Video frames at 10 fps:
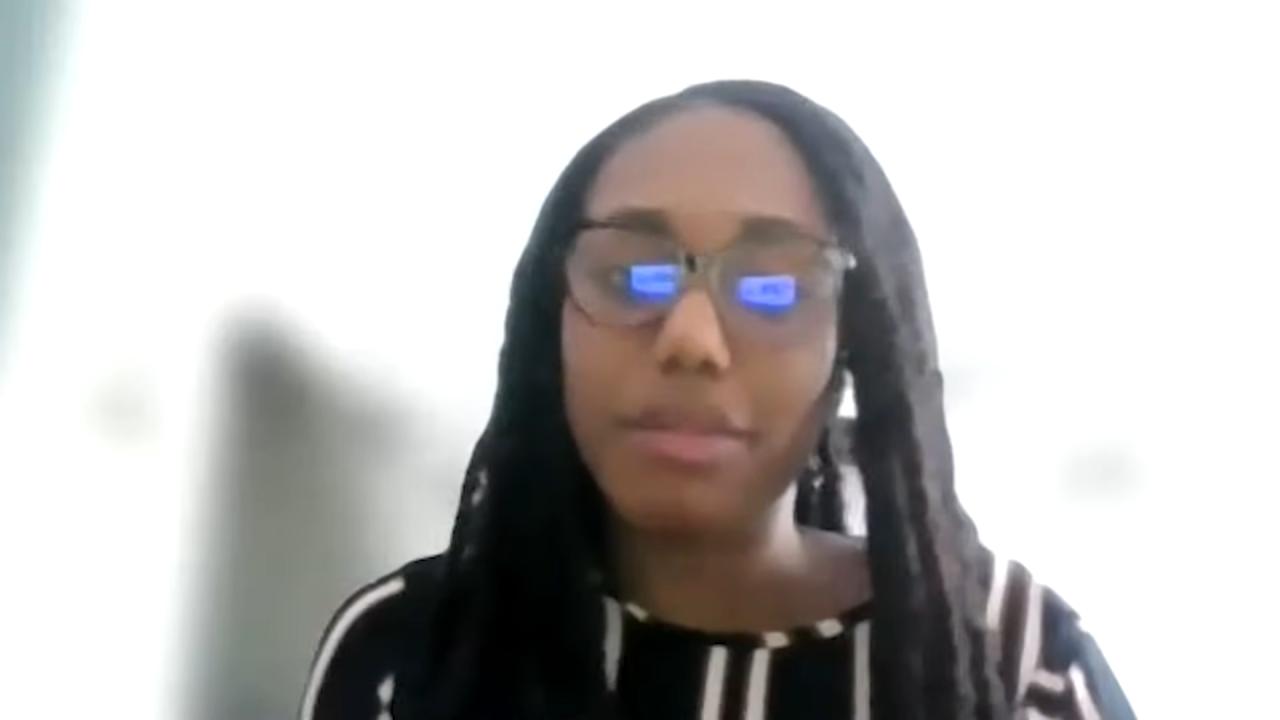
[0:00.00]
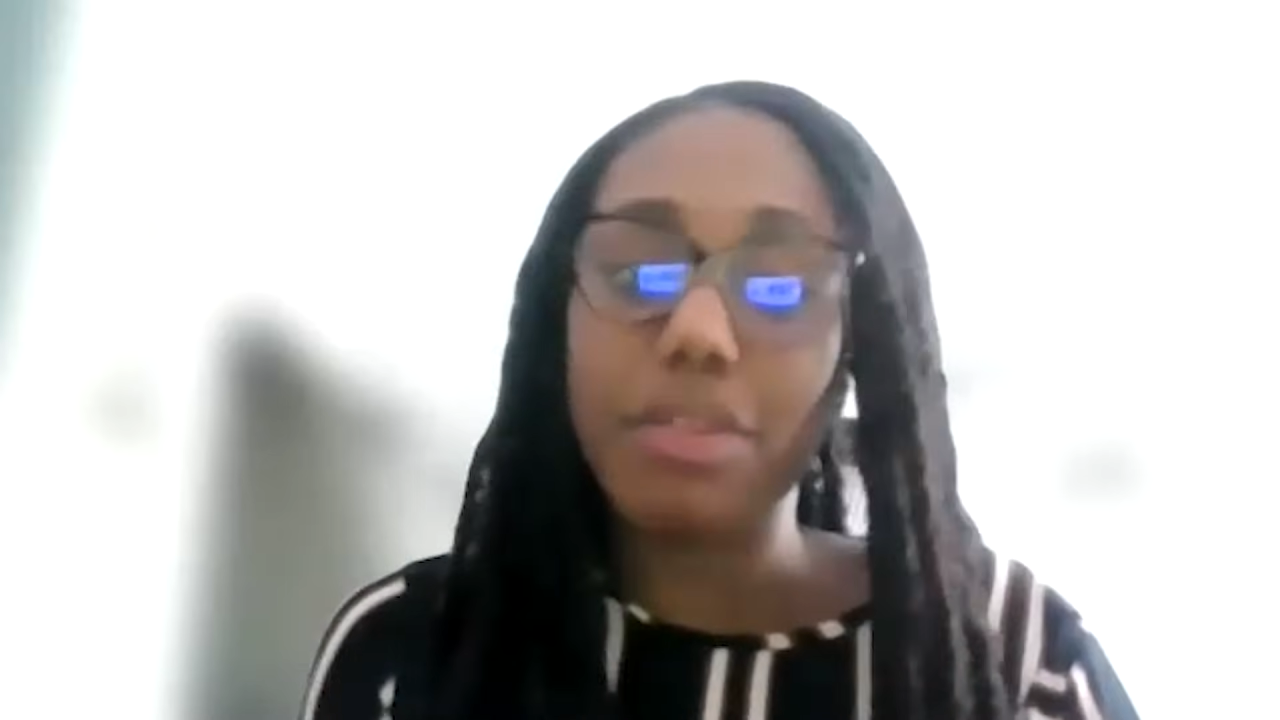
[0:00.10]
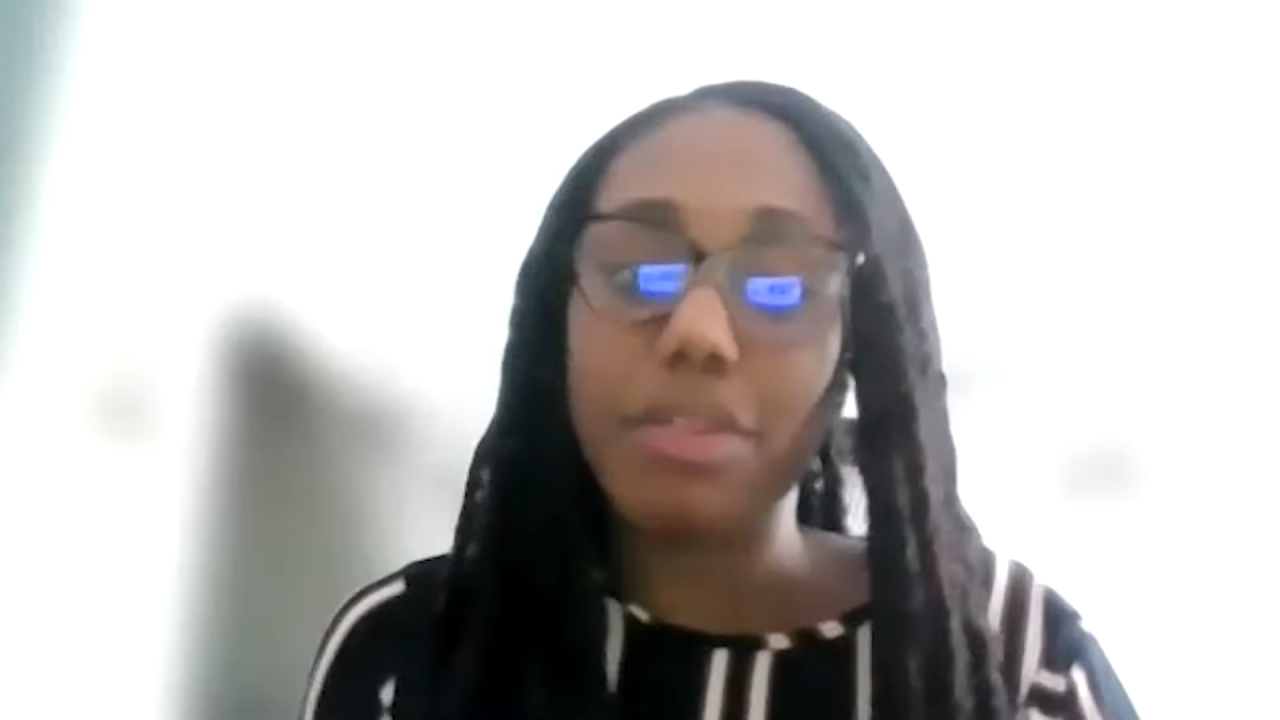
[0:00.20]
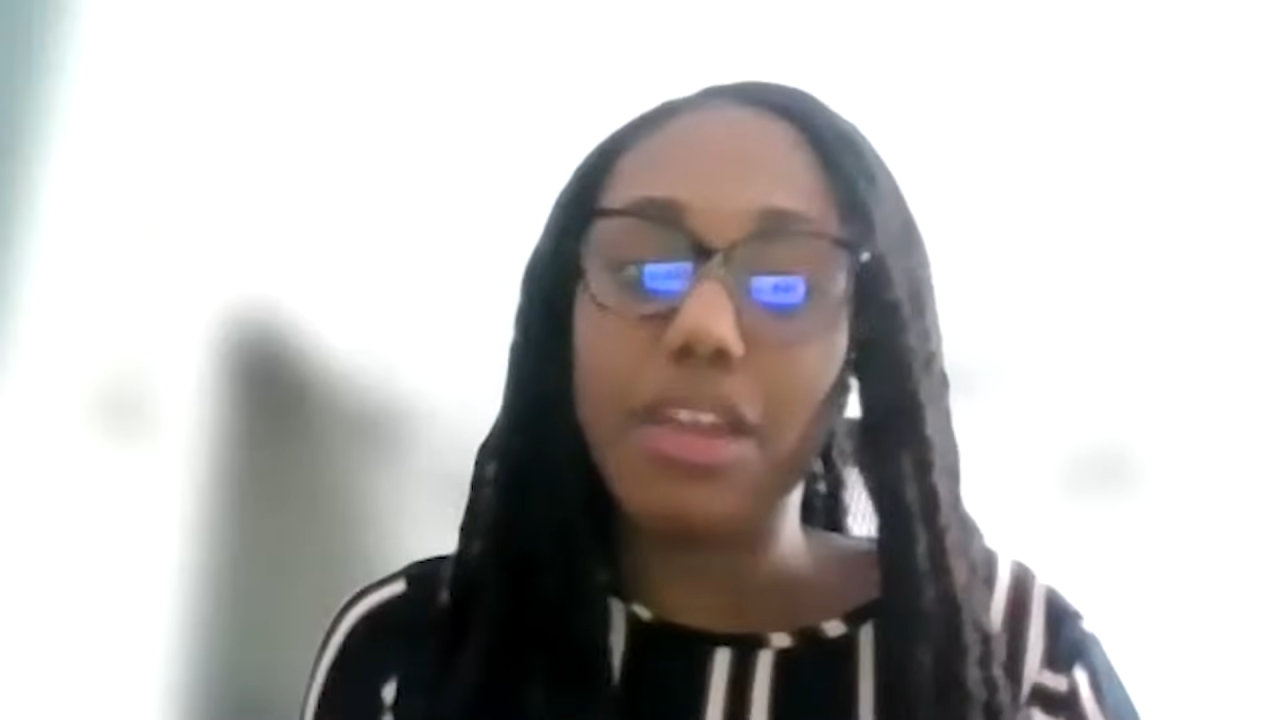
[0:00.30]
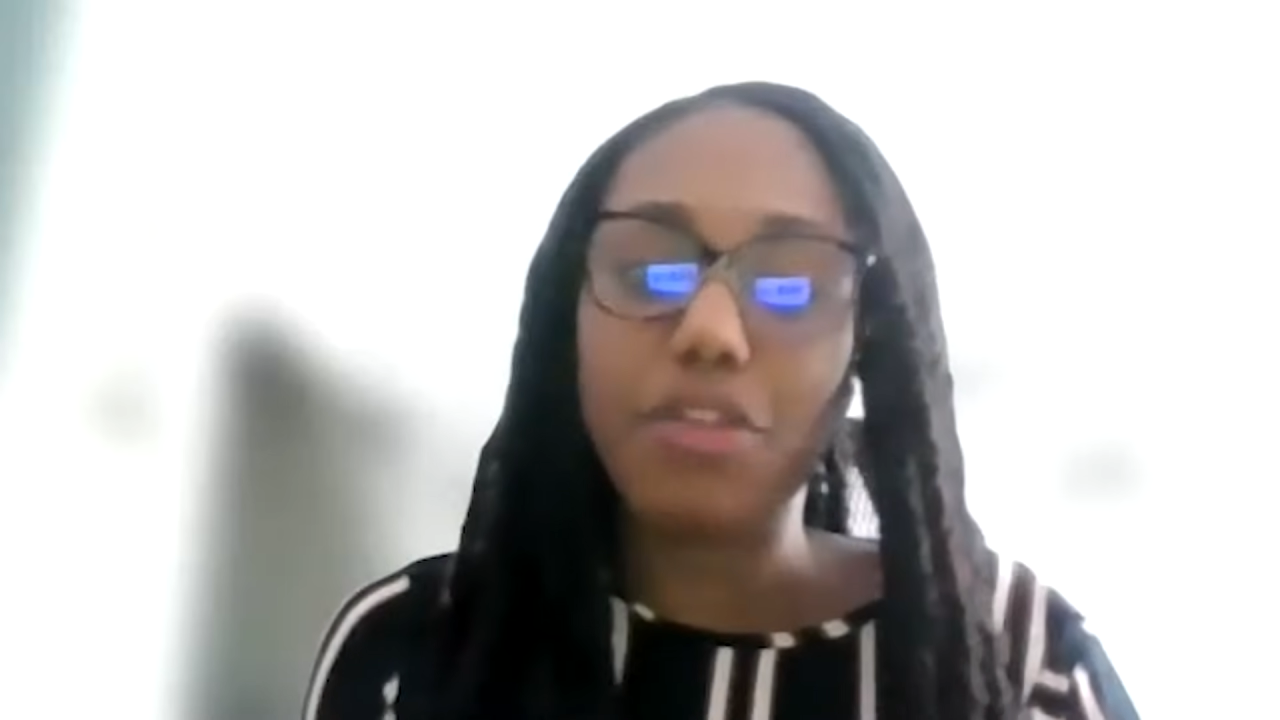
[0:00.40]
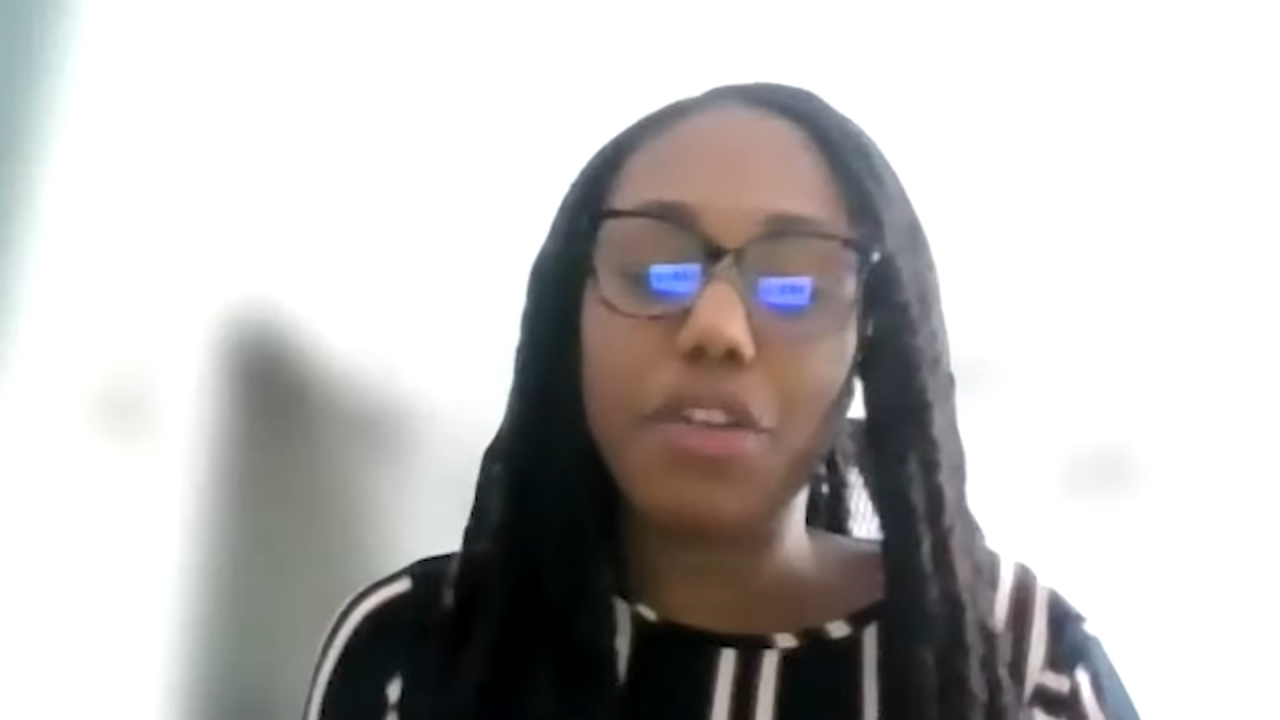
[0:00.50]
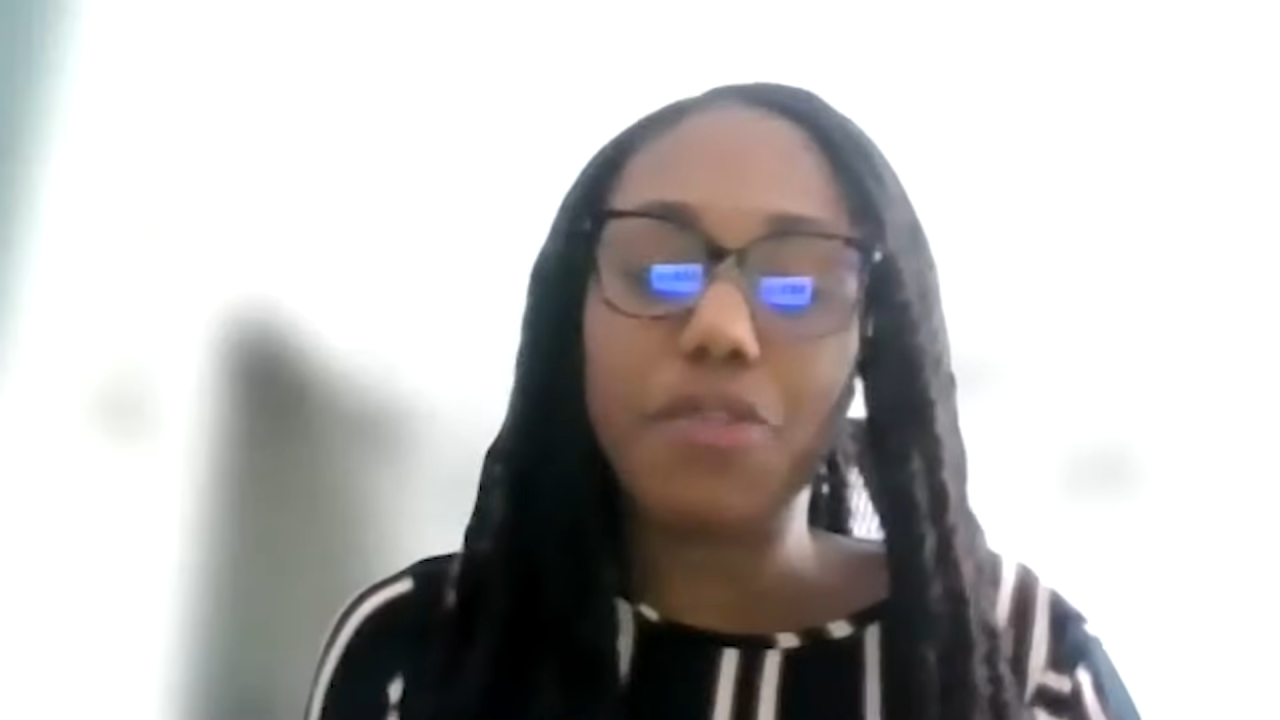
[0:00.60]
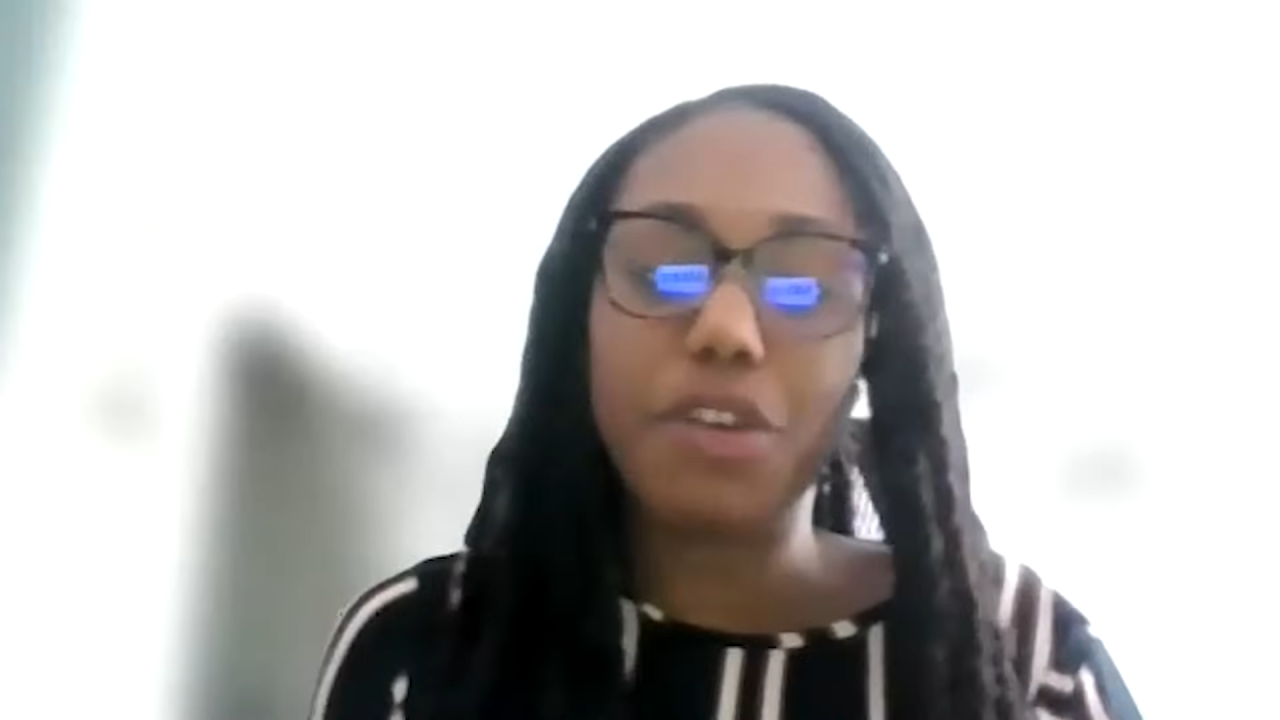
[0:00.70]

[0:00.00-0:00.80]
let's say rice,